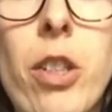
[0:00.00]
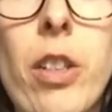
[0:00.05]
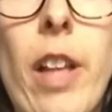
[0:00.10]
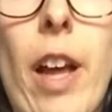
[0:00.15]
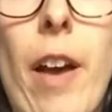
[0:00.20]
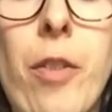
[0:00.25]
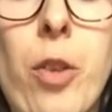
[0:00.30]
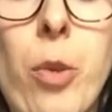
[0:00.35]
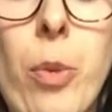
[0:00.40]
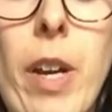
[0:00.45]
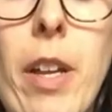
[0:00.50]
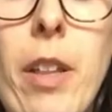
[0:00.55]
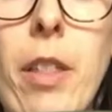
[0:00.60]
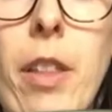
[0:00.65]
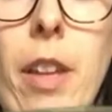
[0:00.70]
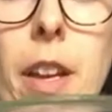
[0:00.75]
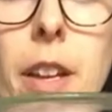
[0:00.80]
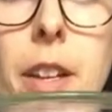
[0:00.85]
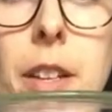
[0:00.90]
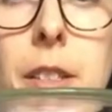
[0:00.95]
you're left
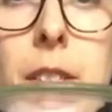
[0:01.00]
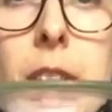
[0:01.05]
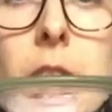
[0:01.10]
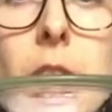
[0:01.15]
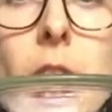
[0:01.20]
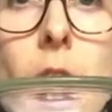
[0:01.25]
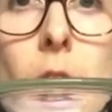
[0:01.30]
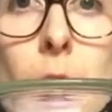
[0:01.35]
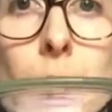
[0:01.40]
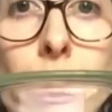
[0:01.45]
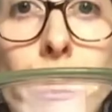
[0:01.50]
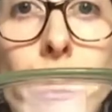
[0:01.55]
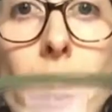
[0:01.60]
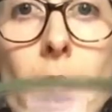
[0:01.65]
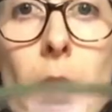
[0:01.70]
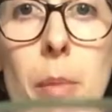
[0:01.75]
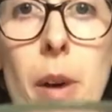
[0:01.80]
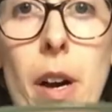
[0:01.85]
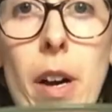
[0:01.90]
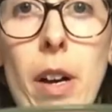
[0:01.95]
with is the
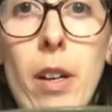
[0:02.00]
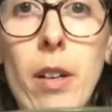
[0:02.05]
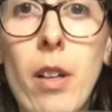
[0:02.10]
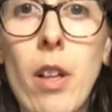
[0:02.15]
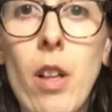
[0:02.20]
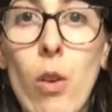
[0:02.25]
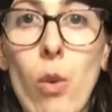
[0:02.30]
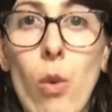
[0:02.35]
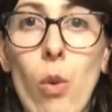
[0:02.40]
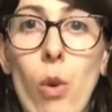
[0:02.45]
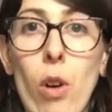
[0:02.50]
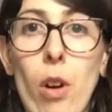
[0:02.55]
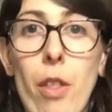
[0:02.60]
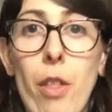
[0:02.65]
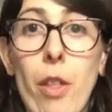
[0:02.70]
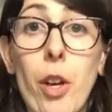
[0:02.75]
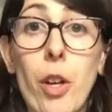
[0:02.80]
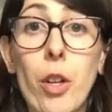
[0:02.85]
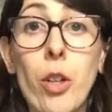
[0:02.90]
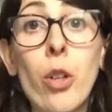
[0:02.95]
aquafaba, or
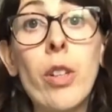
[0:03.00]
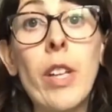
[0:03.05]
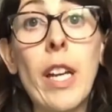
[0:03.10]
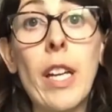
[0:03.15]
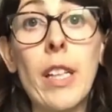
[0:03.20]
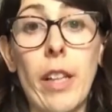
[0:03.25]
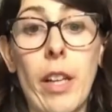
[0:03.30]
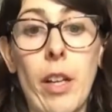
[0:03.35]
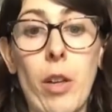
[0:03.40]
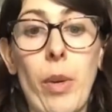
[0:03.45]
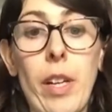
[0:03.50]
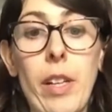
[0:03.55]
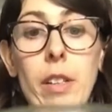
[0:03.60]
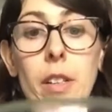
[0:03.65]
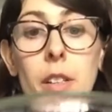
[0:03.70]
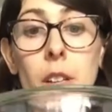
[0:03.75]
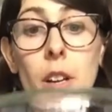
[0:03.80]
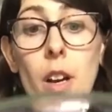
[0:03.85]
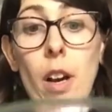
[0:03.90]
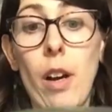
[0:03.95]
the cooking
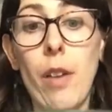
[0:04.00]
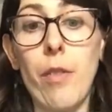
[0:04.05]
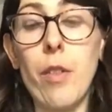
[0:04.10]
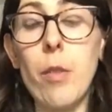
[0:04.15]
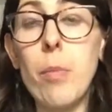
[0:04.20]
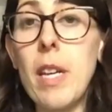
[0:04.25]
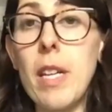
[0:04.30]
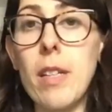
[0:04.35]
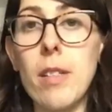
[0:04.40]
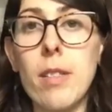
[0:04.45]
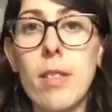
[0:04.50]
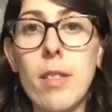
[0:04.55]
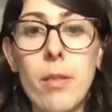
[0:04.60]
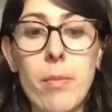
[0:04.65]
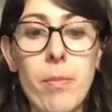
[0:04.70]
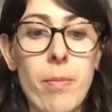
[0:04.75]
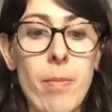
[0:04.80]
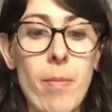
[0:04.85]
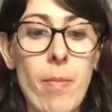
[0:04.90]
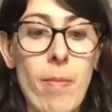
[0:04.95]
liquid of the beans.